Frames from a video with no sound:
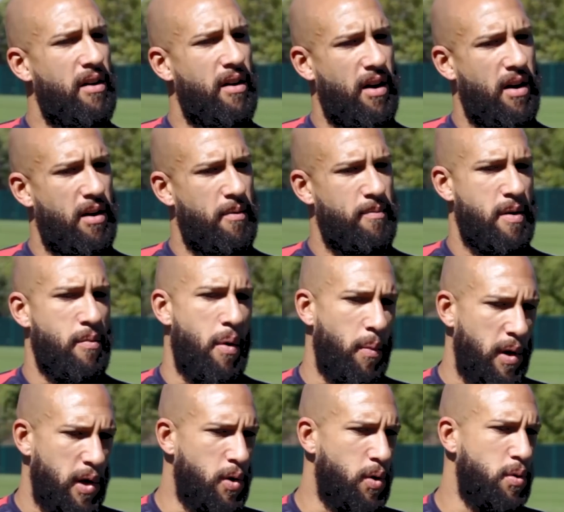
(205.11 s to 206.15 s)
And when
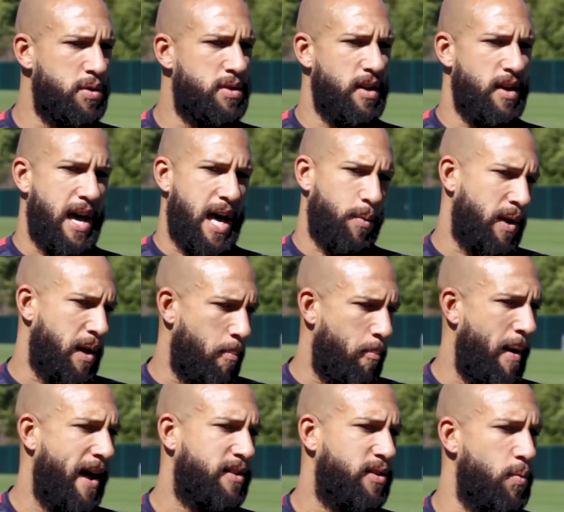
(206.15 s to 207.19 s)
we lose, how do we get
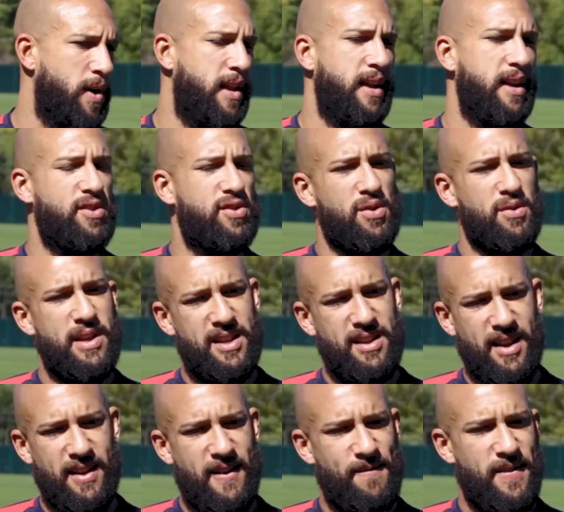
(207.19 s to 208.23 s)
back to winning? And so that
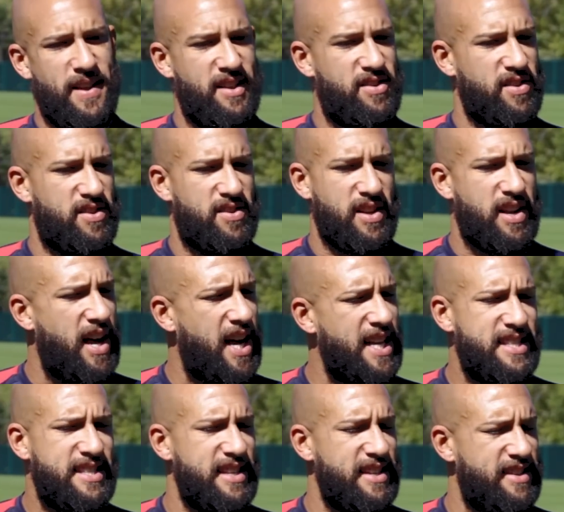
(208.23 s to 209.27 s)
it's just a
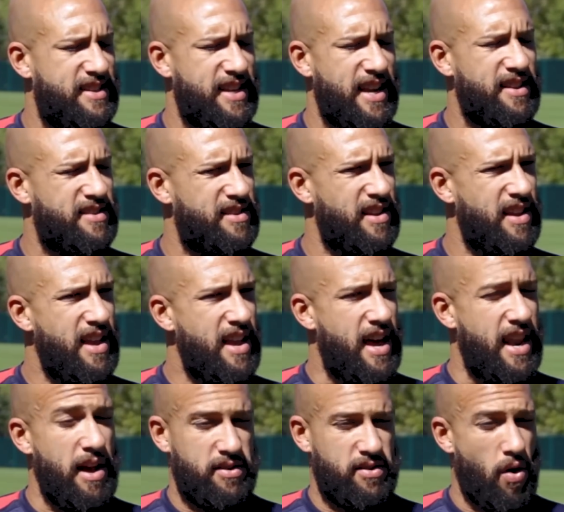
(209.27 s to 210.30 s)
constant test,
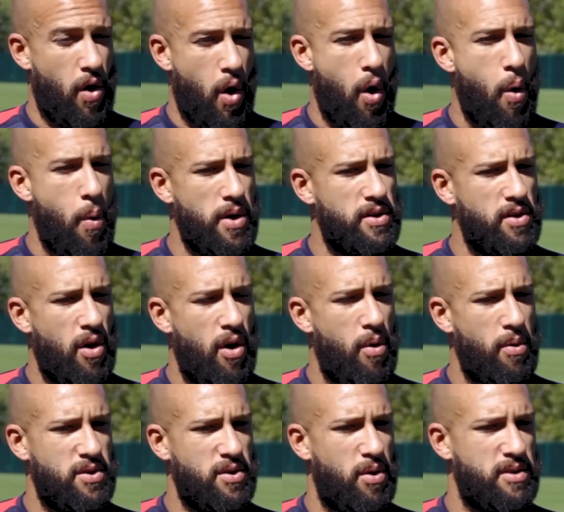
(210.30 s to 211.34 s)
and that's always
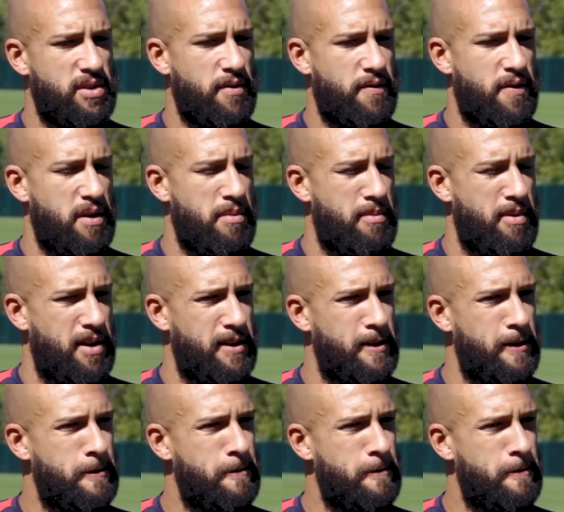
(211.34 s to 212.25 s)
at the front of my mind.